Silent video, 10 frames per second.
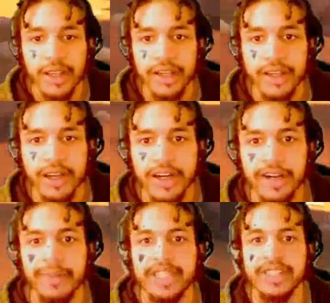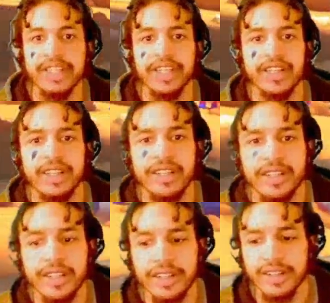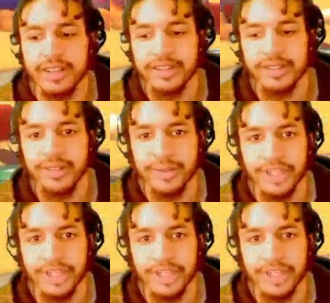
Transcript: Oh, I missed it. What do you